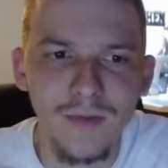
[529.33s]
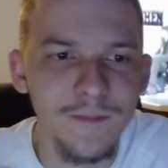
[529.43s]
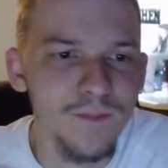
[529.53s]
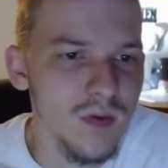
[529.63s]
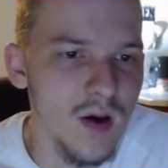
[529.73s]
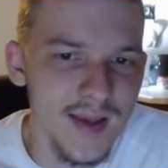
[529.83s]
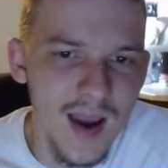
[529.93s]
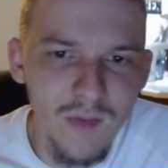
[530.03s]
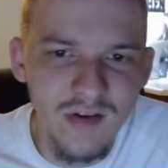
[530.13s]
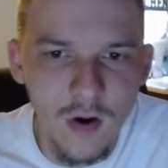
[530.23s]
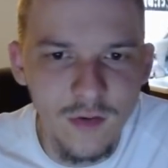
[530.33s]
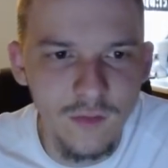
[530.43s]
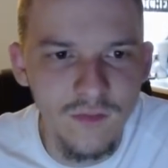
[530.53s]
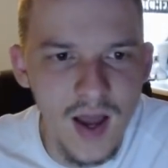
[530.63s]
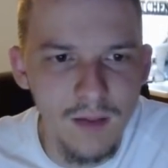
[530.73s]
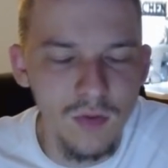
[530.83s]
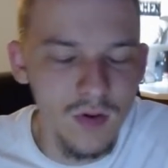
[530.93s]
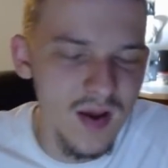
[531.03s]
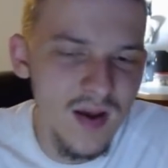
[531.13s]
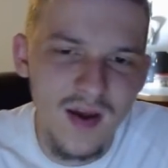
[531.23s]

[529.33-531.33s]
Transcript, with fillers: but uh, Kyrie is also viable.